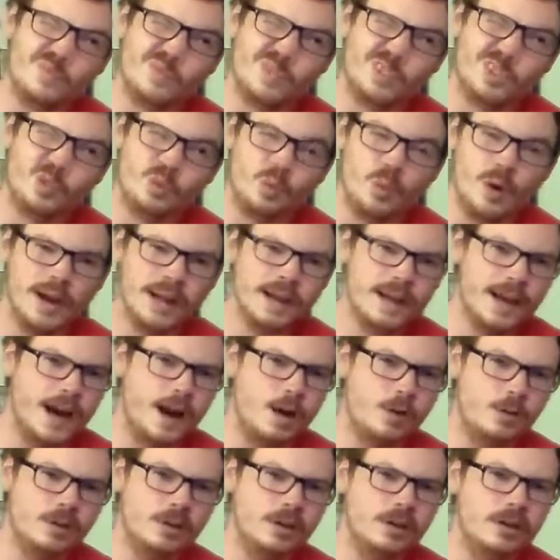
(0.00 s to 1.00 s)
Dwight
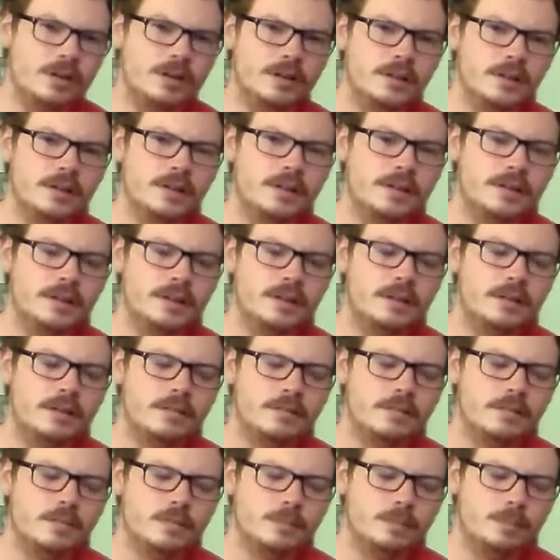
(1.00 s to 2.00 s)
Howard,
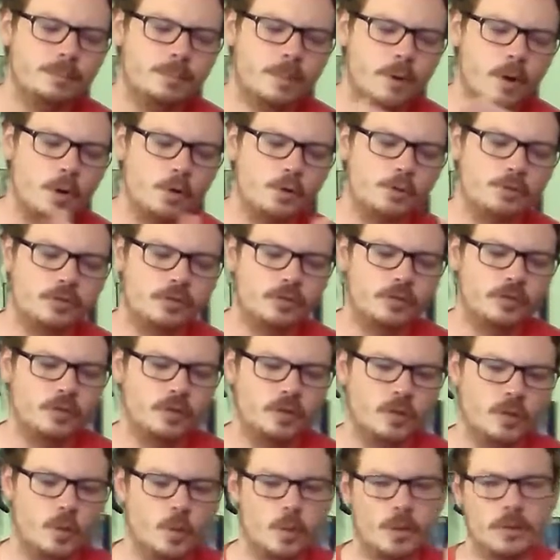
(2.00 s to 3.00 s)

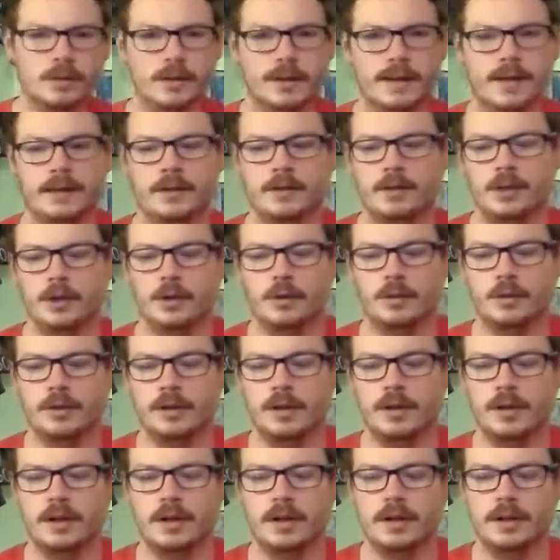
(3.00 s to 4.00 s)
post-Orlando,
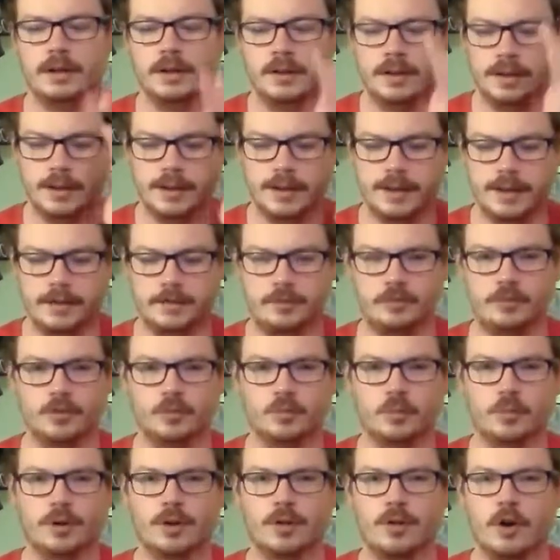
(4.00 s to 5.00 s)
is
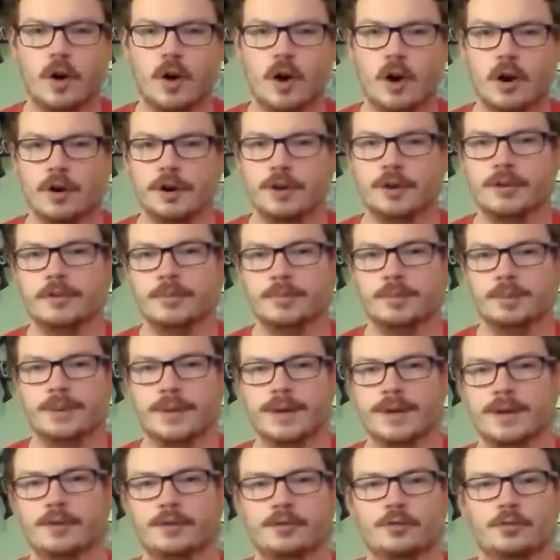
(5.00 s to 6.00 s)
just one of the hardest
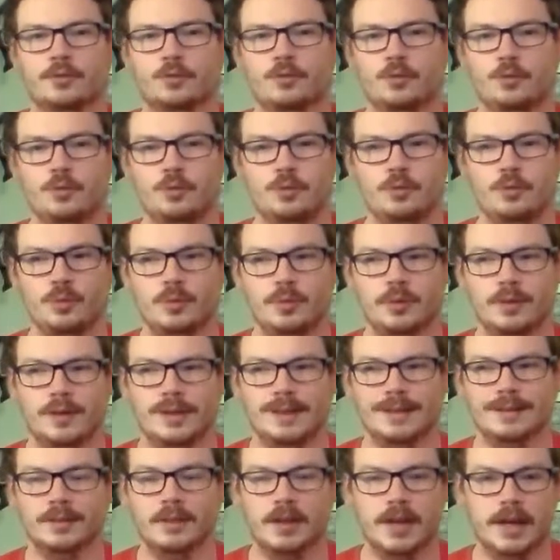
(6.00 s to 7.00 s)
players to
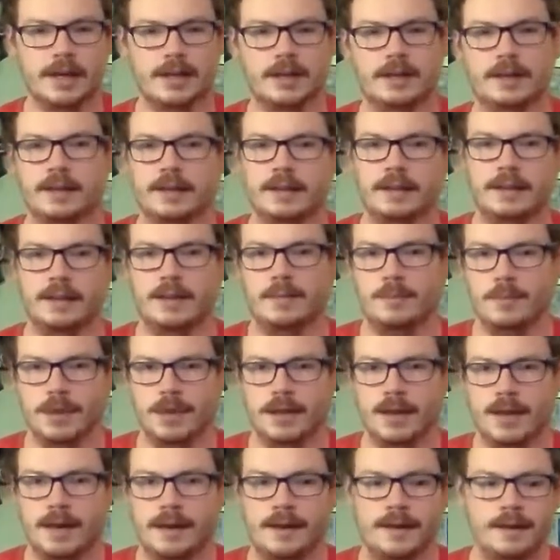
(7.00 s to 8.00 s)
like in the
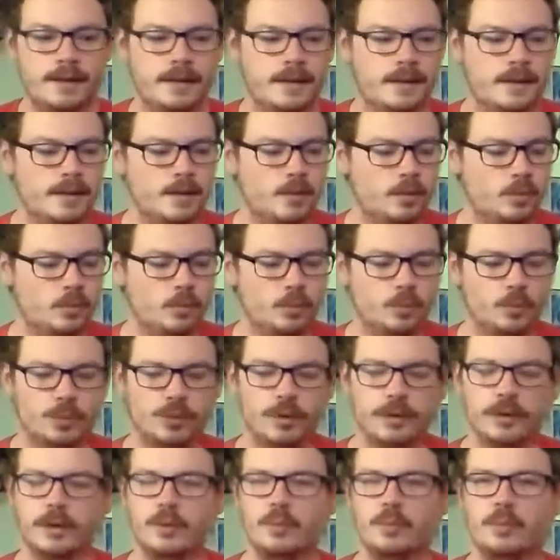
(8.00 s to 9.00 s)
NBA.
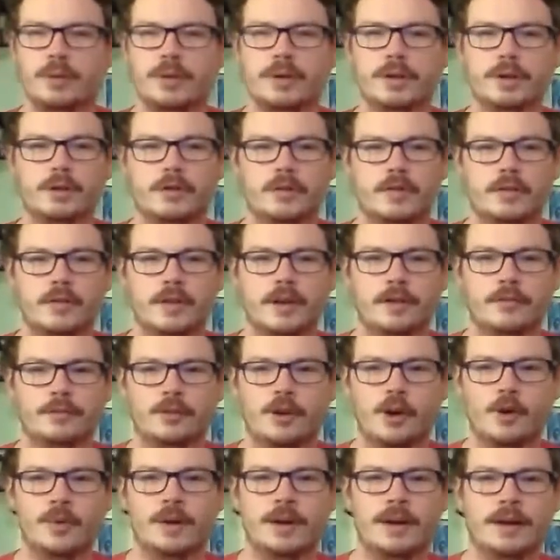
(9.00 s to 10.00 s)
Really weird stuff
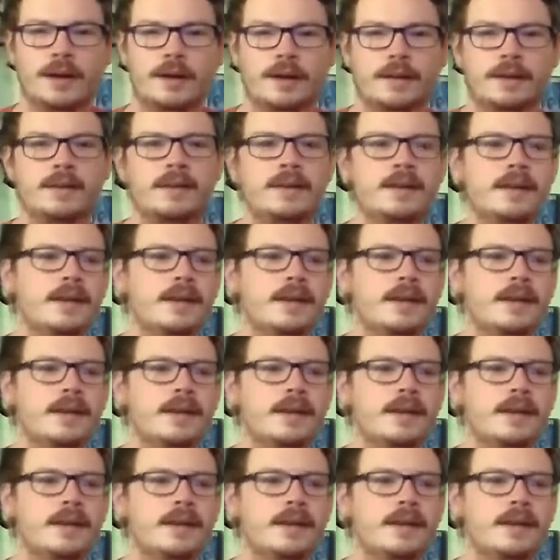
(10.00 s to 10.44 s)
going on.